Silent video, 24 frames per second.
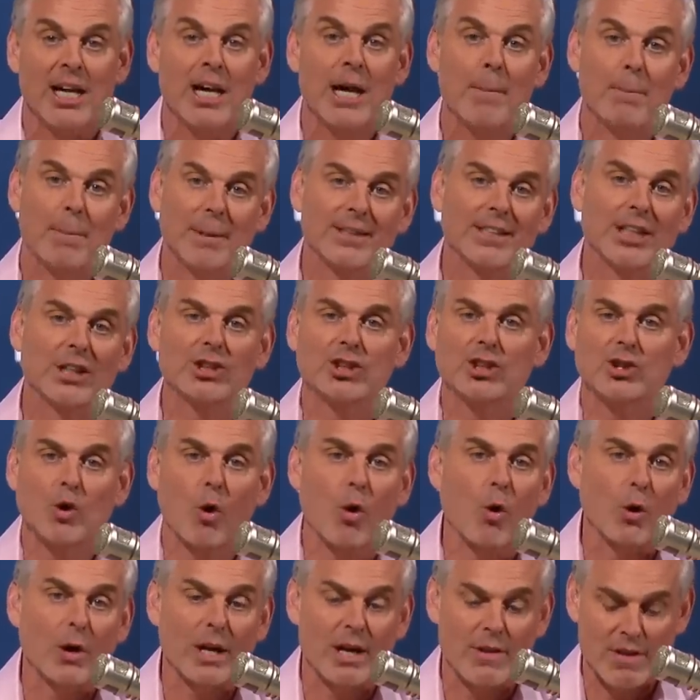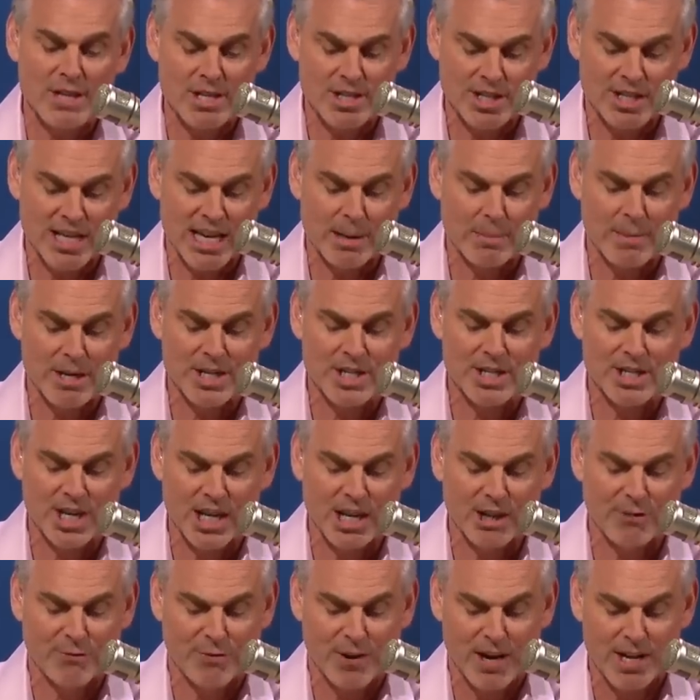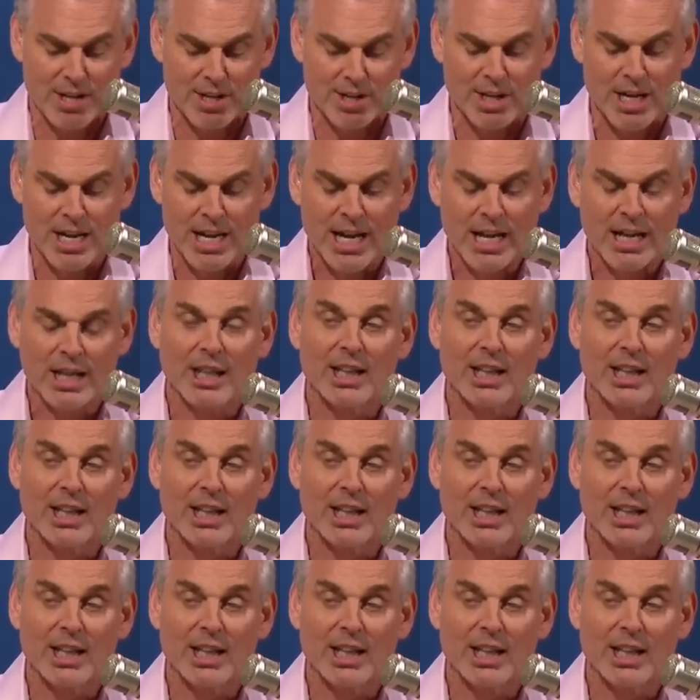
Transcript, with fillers: But the story of this team is defense.